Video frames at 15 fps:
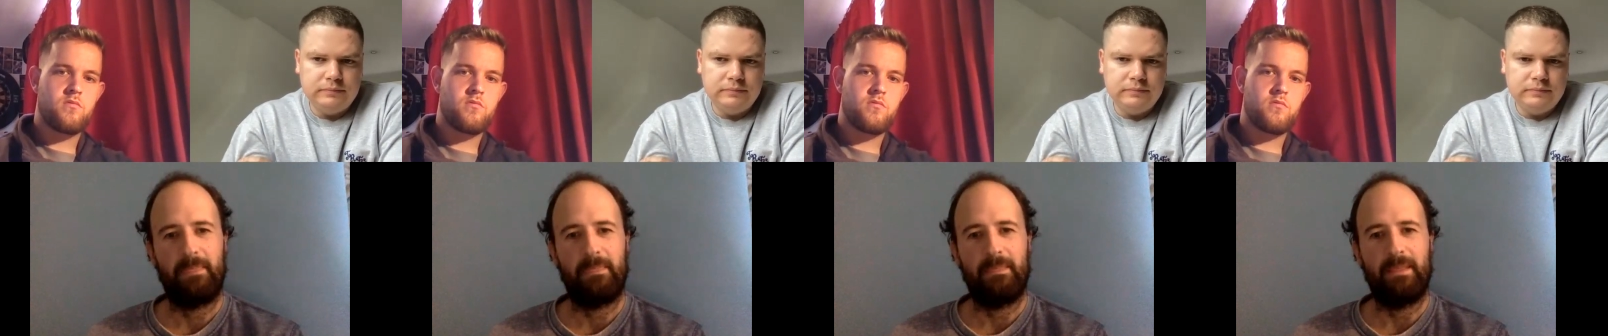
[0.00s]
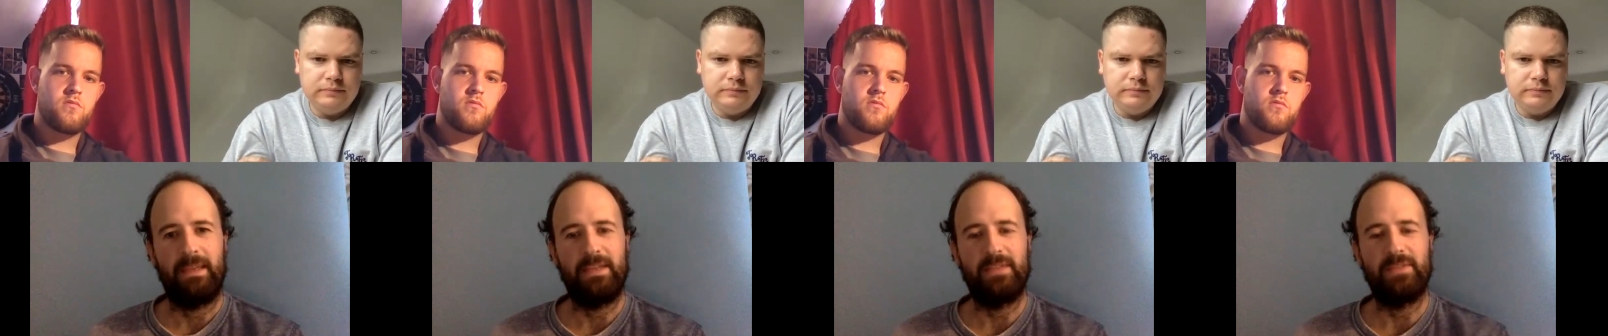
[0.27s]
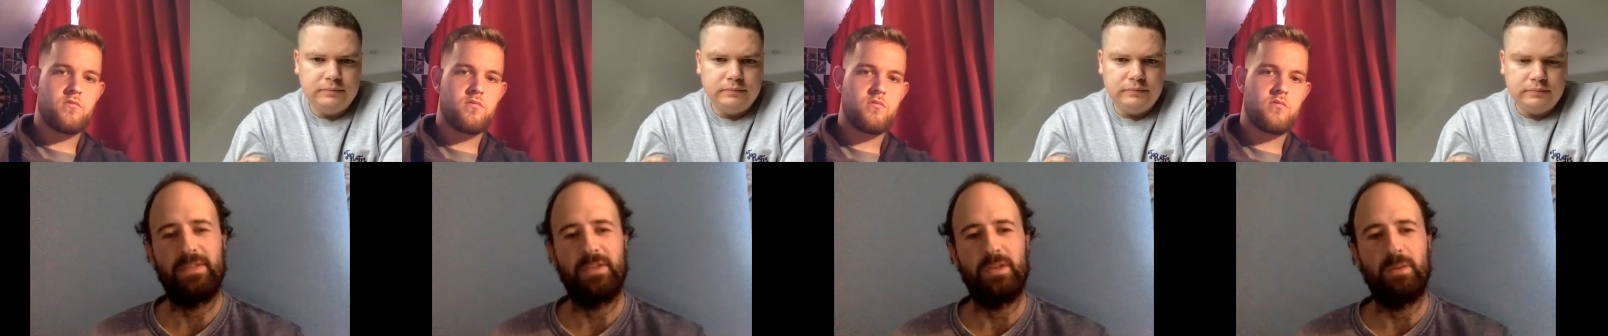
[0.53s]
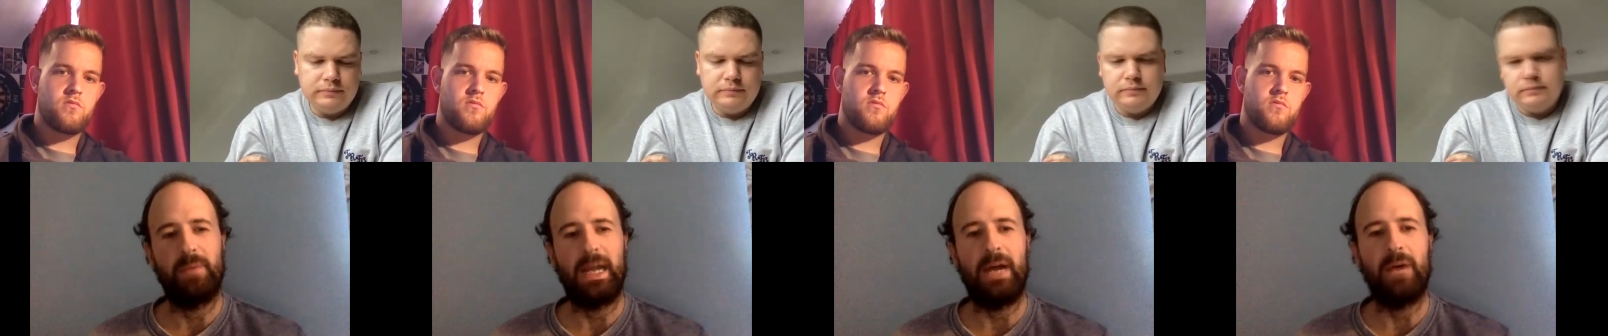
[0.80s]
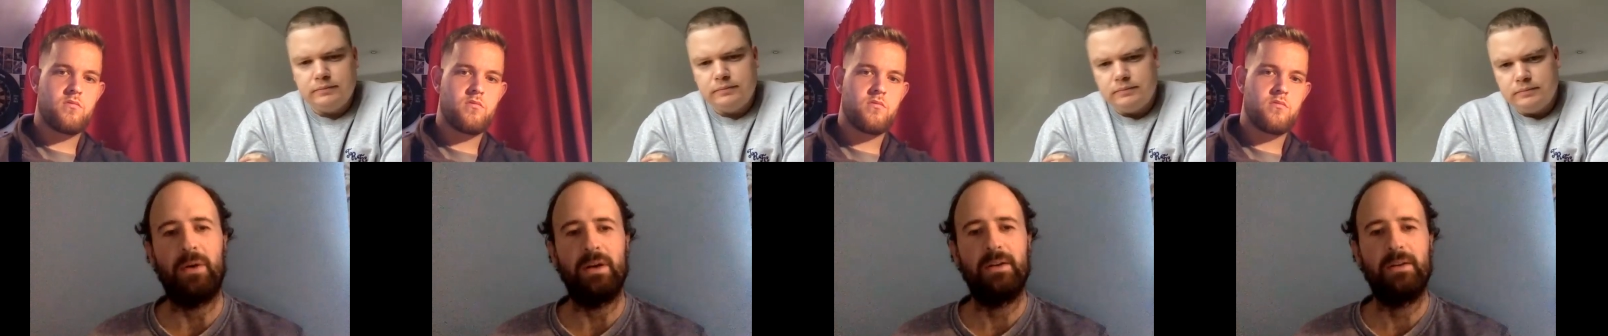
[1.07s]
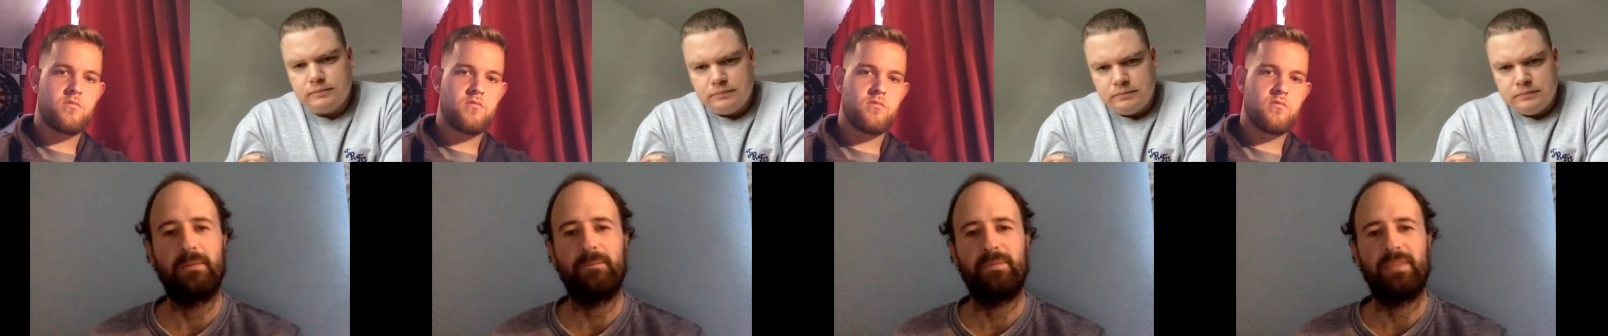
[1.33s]
Speaker 1: he's obviously got power.
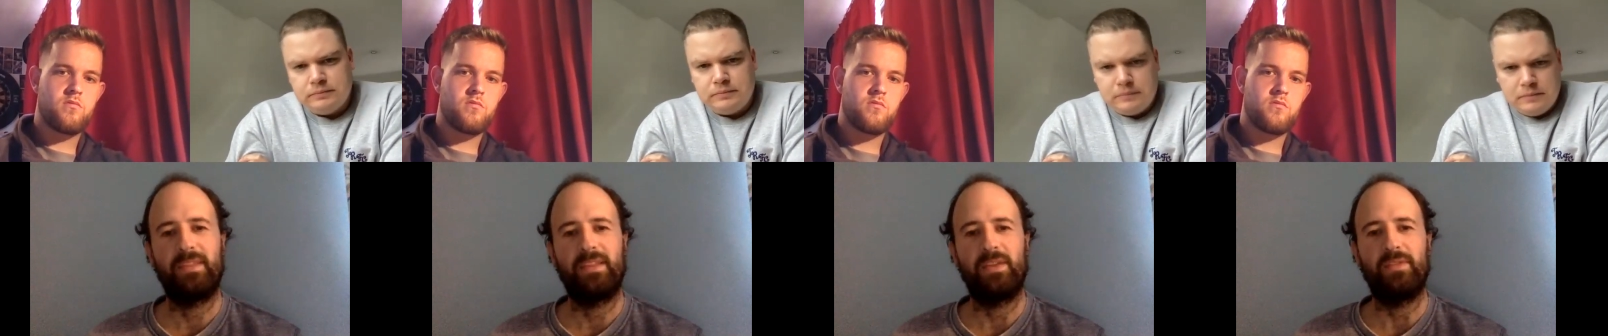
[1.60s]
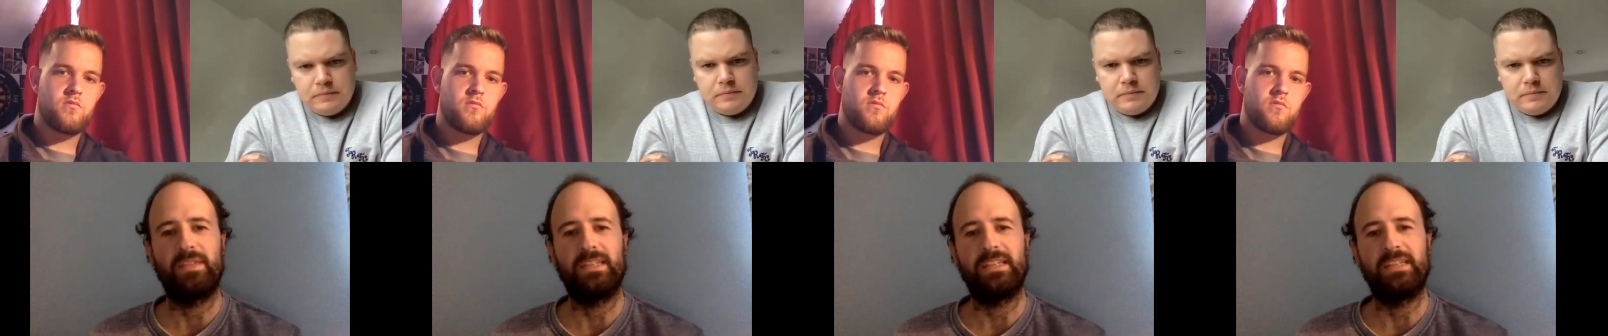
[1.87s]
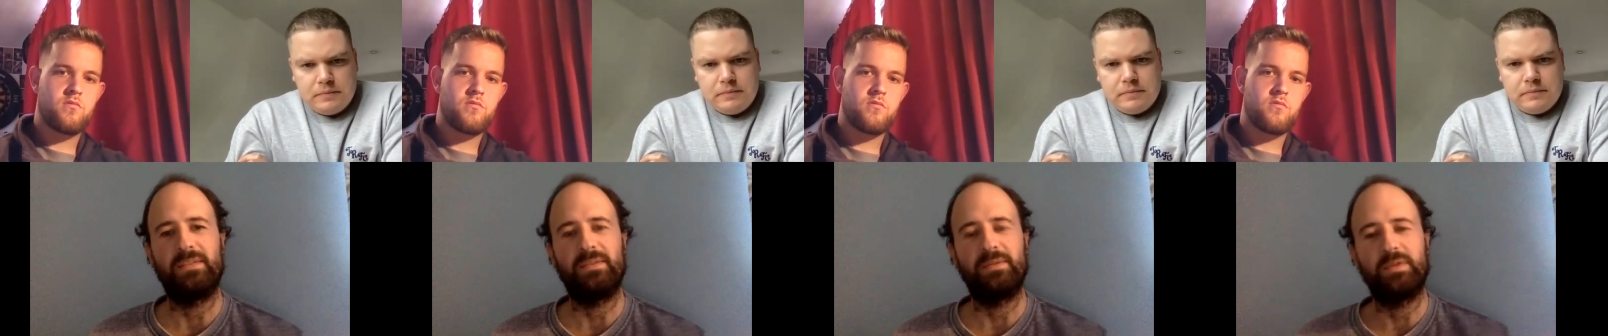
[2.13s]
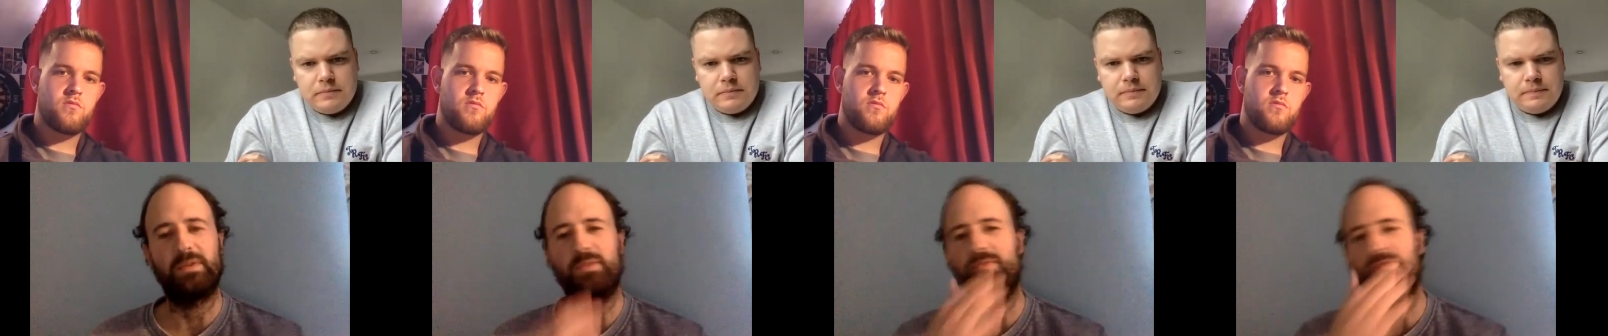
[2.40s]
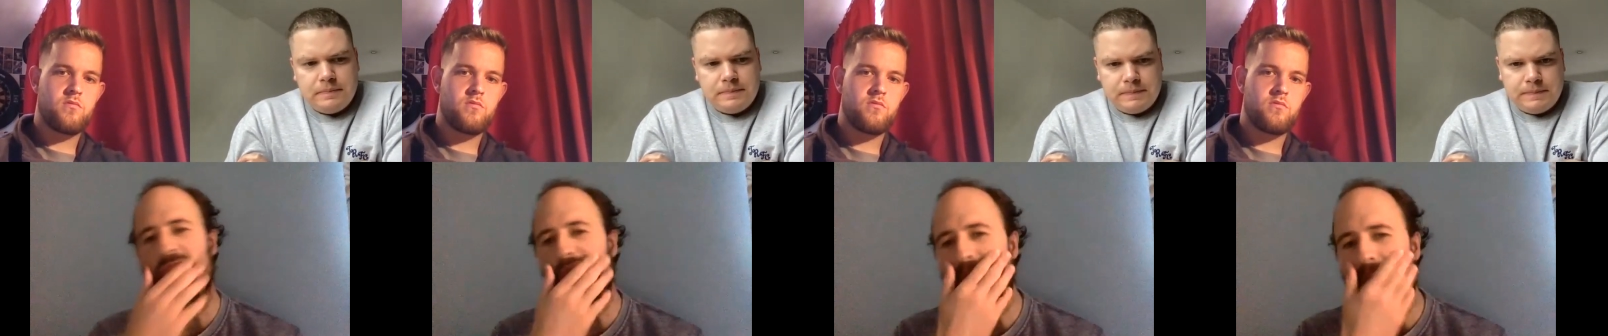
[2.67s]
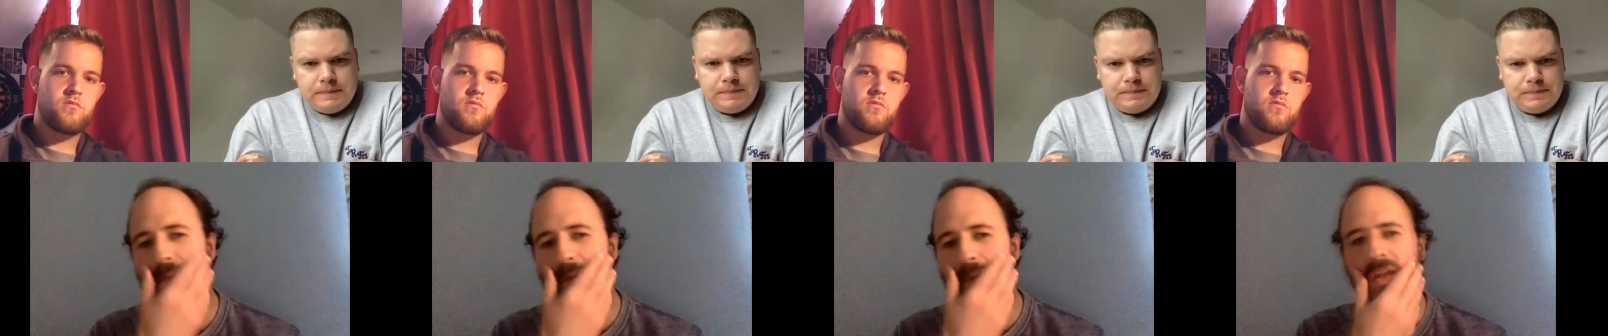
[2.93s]
Obviously, we've, proven
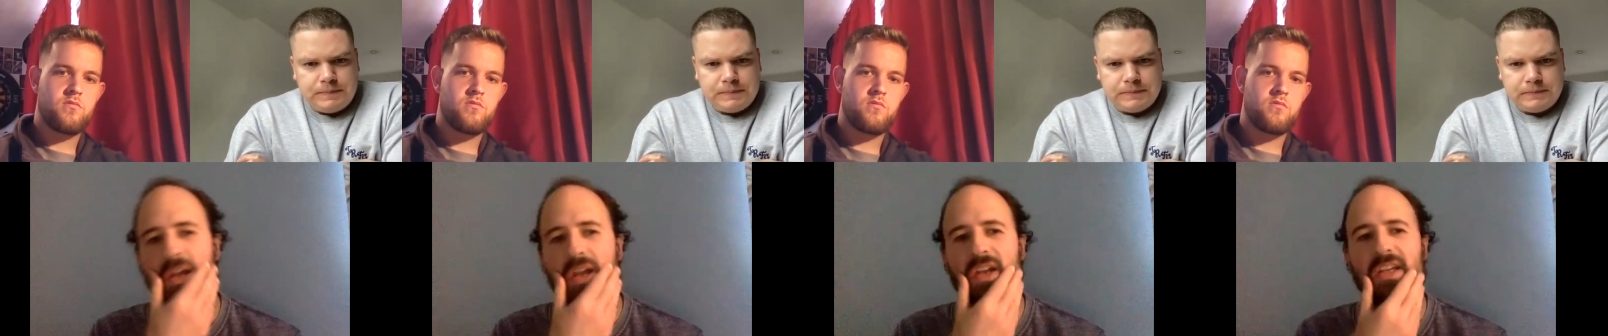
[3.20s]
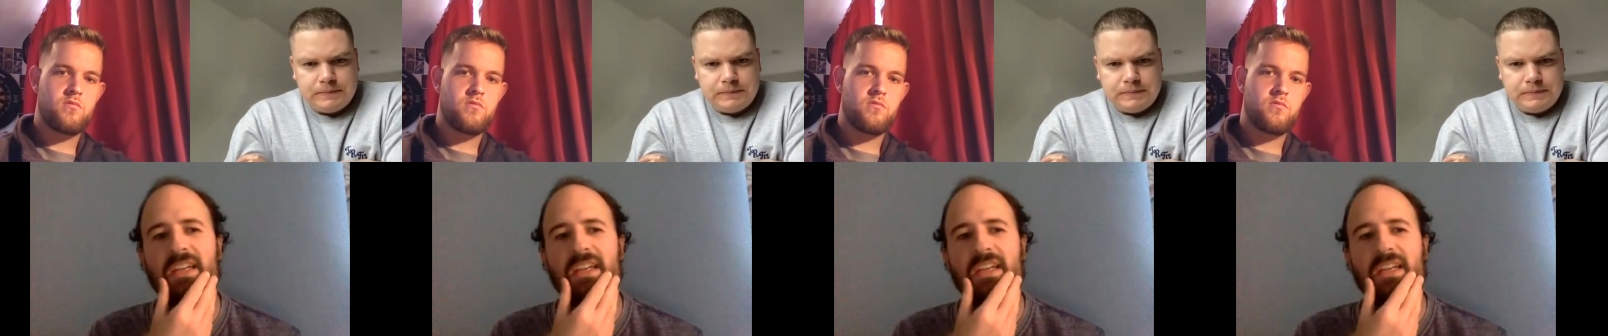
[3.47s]
that. But then I look,